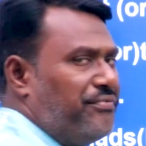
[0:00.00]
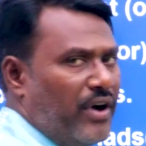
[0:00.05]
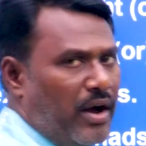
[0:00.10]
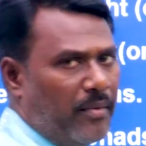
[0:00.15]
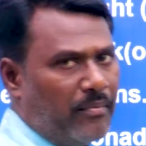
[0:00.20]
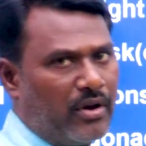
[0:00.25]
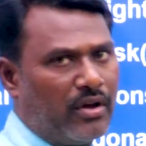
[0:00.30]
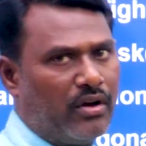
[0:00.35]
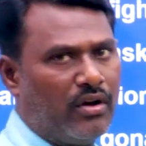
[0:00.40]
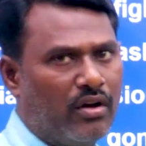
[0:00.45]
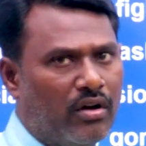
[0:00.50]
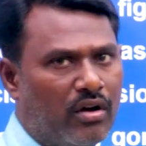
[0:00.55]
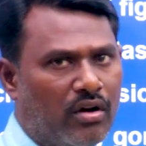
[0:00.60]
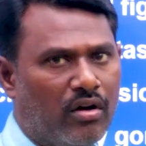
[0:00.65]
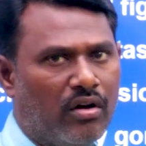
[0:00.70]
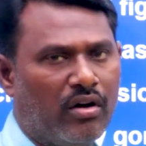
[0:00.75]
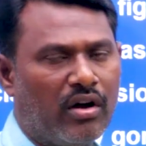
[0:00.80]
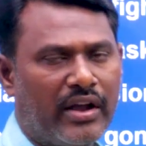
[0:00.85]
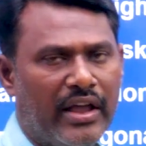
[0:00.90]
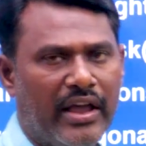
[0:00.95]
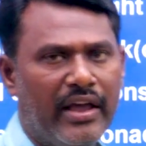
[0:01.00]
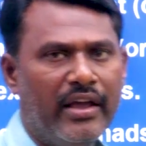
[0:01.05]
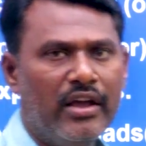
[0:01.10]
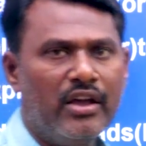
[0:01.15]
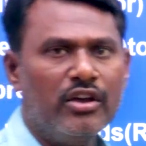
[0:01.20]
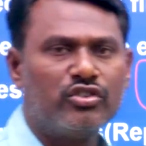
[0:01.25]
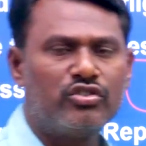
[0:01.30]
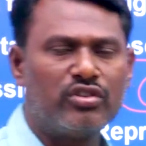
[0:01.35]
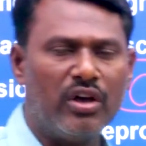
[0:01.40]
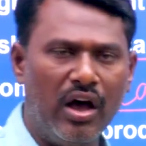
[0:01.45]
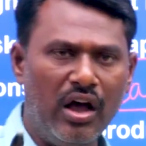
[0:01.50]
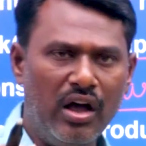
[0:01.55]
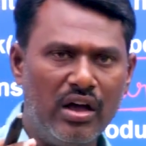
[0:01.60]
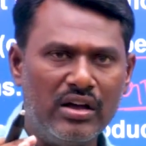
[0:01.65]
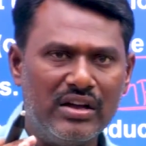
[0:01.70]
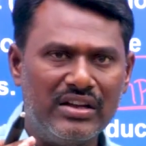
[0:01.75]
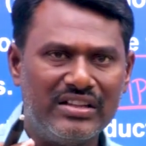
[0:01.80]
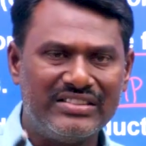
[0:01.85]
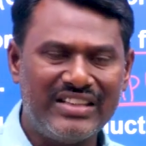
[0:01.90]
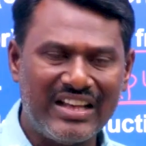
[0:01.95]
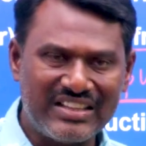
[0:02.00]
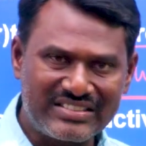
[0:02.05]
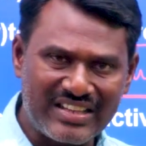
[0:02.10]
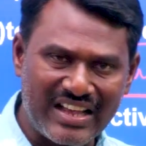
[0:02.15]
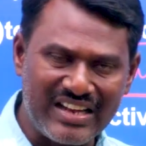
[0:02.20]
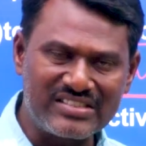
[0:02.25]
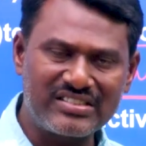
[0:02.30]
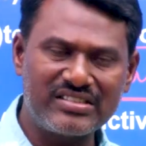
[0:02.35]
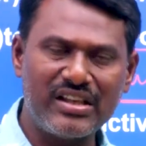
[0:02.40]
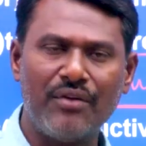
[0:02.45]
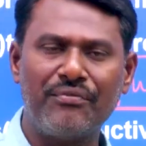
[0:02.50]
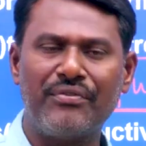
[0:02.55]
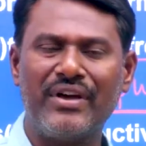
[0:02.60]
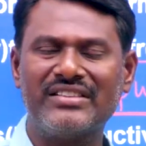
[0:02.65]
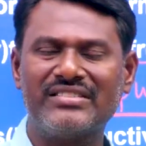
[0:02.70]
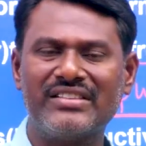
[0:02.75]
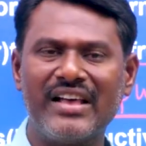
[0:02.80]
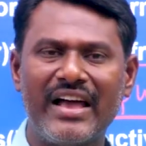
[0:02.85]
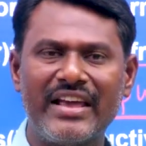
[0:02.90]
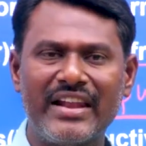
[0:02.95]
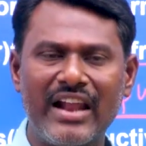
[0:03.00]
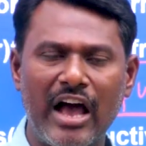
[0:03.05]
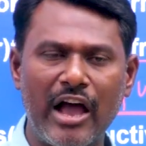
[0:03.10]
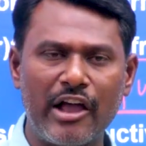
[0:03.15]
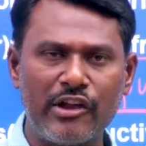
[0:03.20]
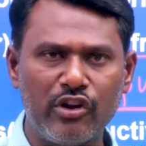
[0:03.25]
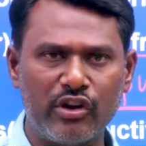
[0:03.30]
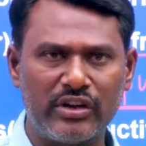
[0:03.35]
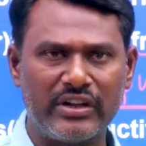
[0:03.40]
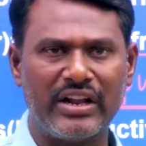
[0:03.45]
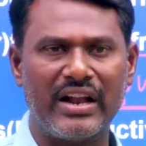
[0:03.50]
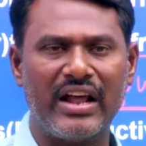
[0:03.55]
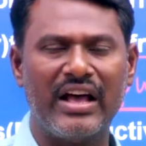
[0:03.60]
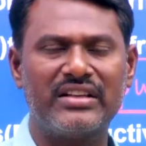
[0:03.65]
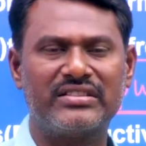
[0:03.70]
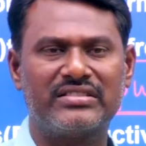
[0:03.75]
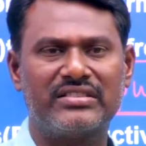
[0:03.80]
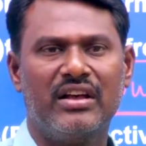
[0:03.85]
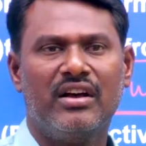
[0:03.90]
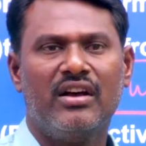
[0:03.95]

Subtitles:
formed. Okay. So the cells of vagina, uterus,